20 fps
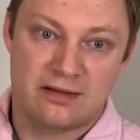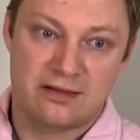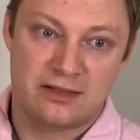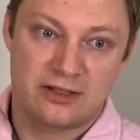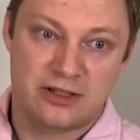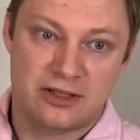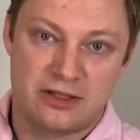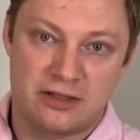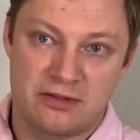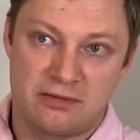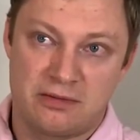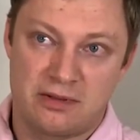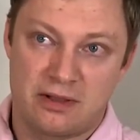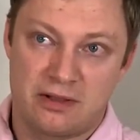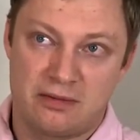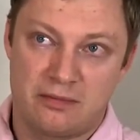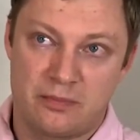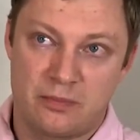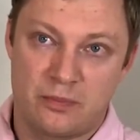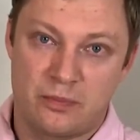She
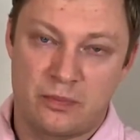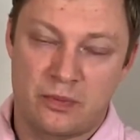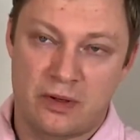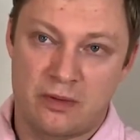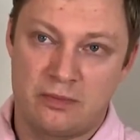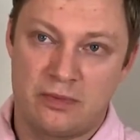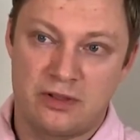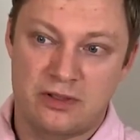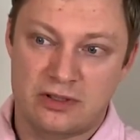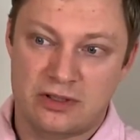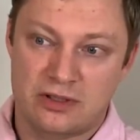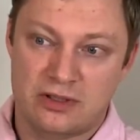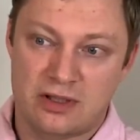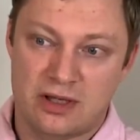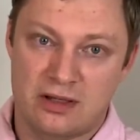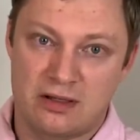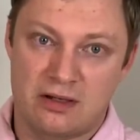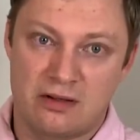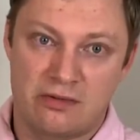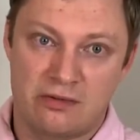published
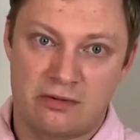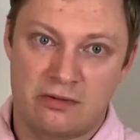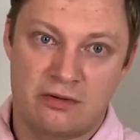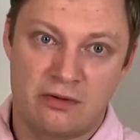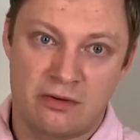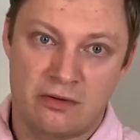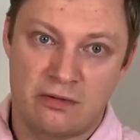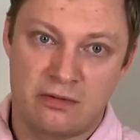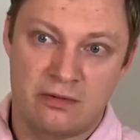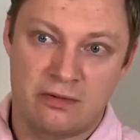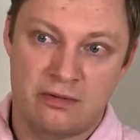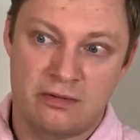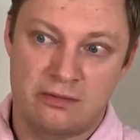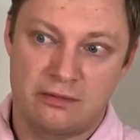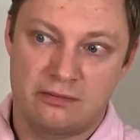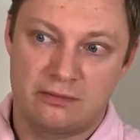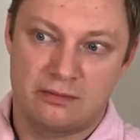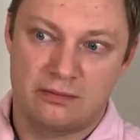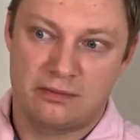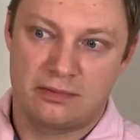another
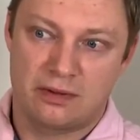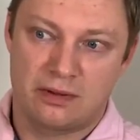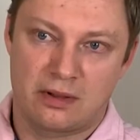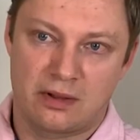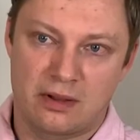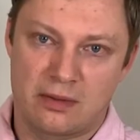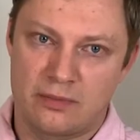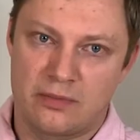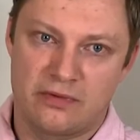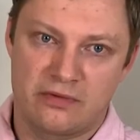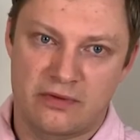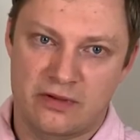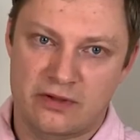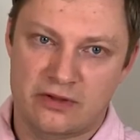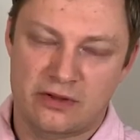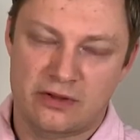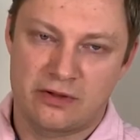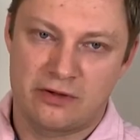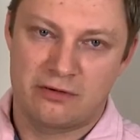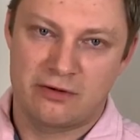novel couple
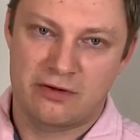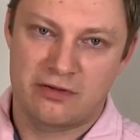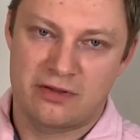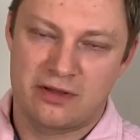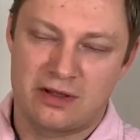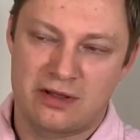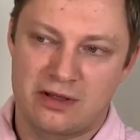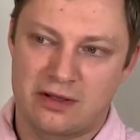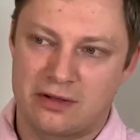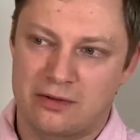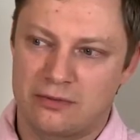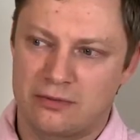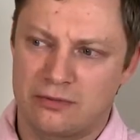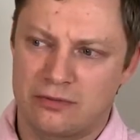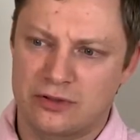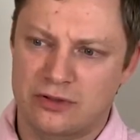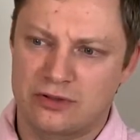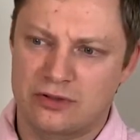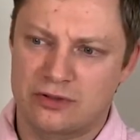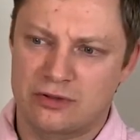years ago, I think, which is